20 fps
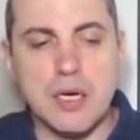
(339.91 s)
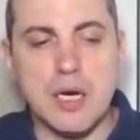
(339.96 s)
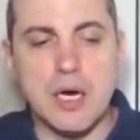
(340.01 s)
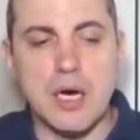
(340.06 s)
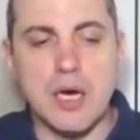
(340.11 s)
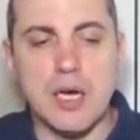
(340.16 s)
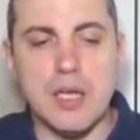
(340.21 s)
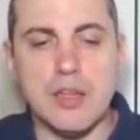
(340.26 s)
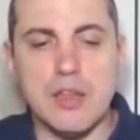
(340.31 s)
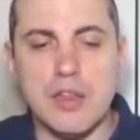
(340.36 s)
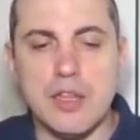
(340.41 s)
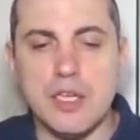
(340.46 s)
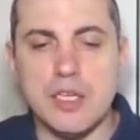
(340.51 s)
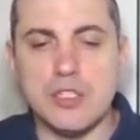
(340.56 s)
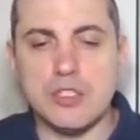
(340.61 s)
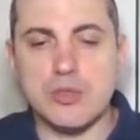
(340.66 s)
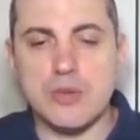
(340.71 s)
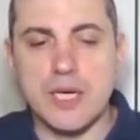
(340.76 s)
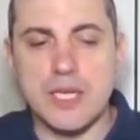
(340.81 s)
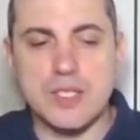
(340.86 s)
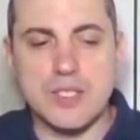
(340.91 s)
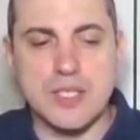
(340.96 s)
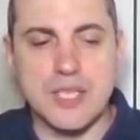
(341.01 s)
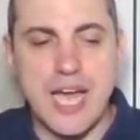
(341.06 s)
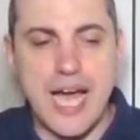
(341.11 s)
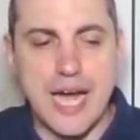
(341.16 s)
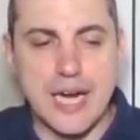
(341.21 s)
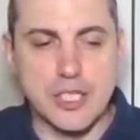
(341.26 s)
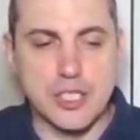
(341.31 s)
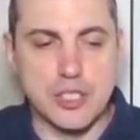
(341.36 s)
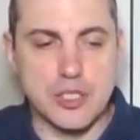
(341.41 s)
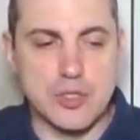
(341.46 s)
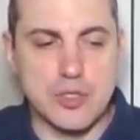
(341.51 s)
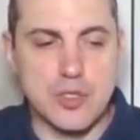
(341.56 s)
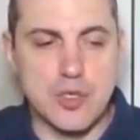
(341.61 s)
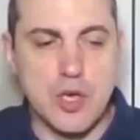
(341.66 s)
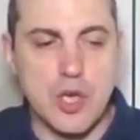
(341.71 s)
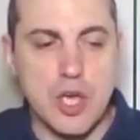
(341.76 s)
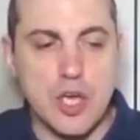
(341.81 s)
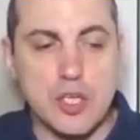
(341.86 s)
uh, the transactions.